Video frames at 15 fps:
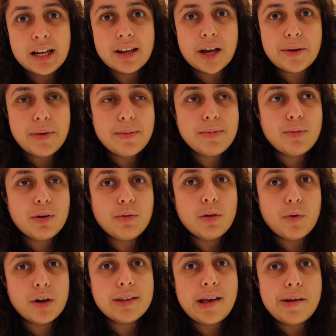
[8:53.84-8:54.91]
Like, maybe we will
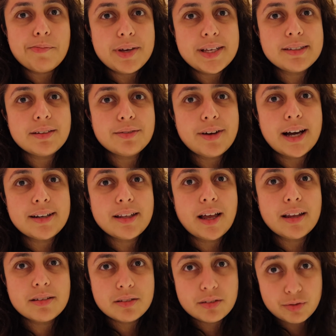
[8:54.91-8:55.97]
one day miss the fact
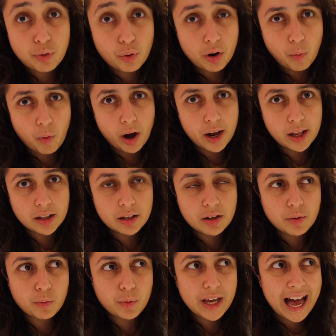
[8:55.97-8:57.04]
that for a while
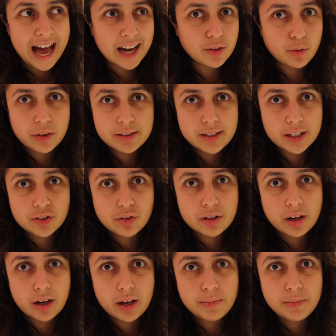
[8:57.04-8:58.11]
we had all this extra
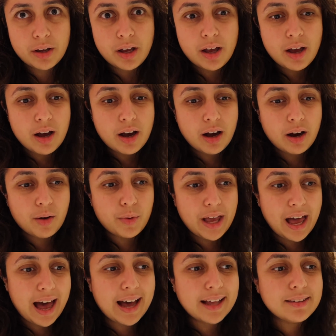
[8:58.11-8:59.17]
time. We
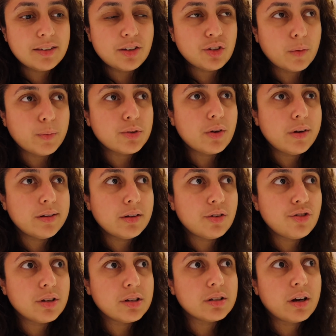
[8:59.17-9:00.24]
had this opportunity to
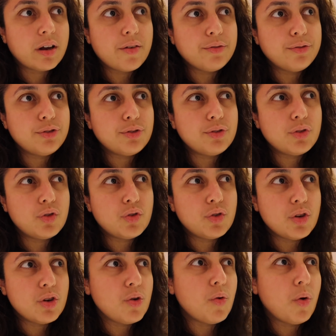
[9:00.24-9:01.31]
just kind of
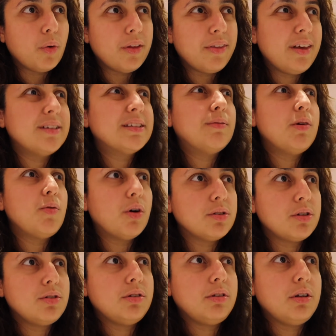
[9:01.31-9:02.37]
do all the things that we
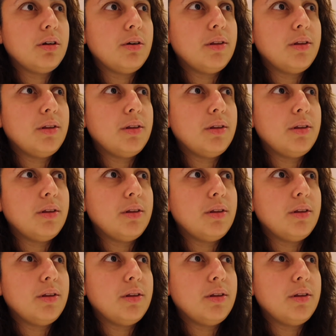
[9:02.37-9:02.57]
wanted to do